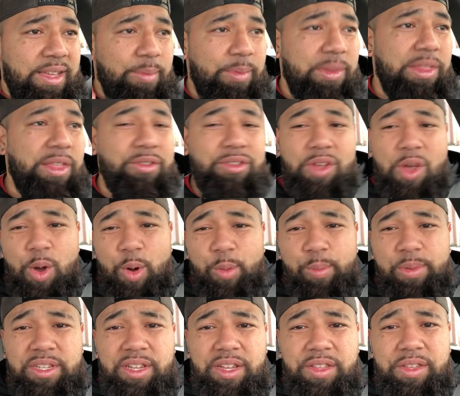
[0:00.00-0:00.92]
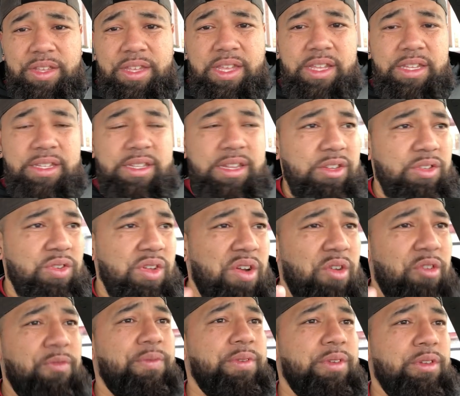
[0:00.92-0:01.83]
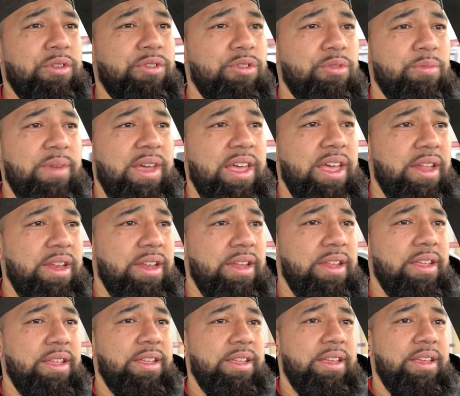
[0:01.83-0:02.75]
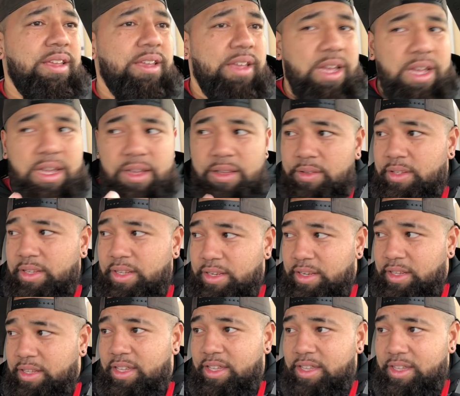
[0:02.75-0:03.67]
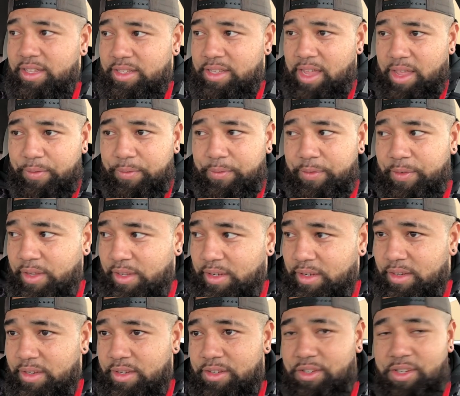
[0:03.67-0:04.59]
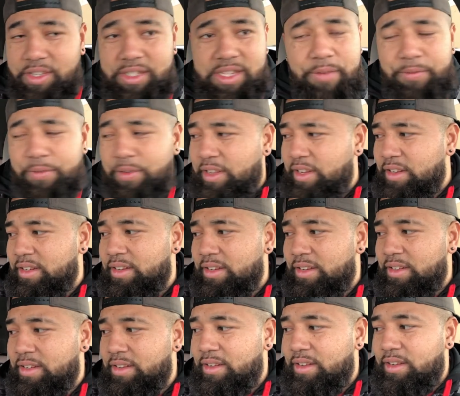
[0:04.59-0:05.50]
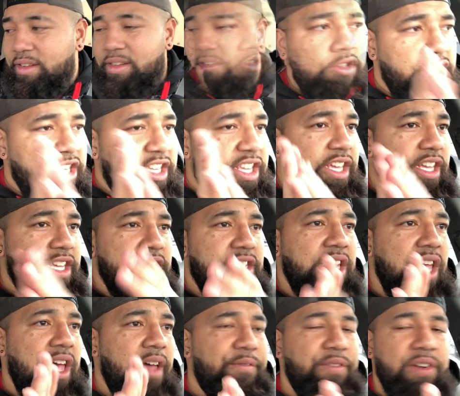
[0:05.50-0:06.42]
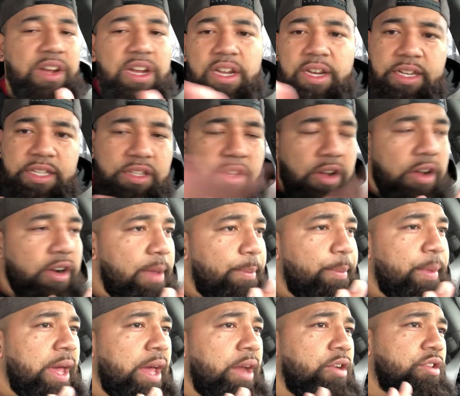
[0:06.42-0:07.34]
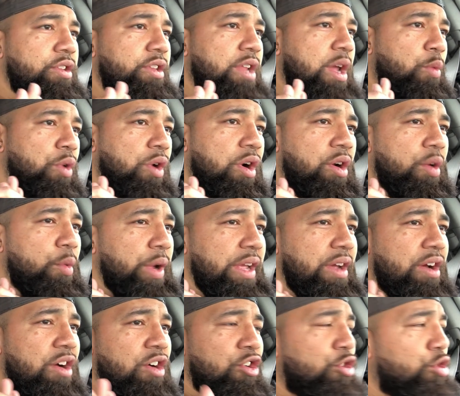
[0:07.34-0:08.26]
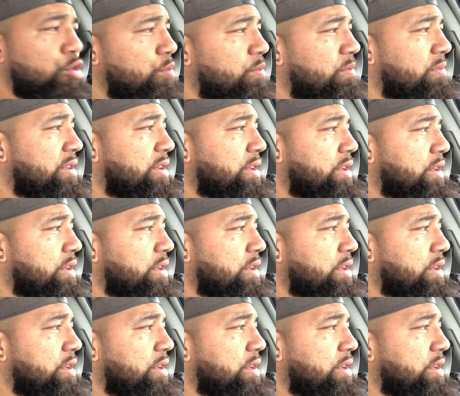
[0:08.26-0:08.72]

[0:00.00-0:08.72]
But there was a whole bunch of other kids there, so I don't feel too bad. I was letting the kids have fun. Did you guys have fun? Yeah. So the kids have fun, that's all that matters. Now we're on the way home.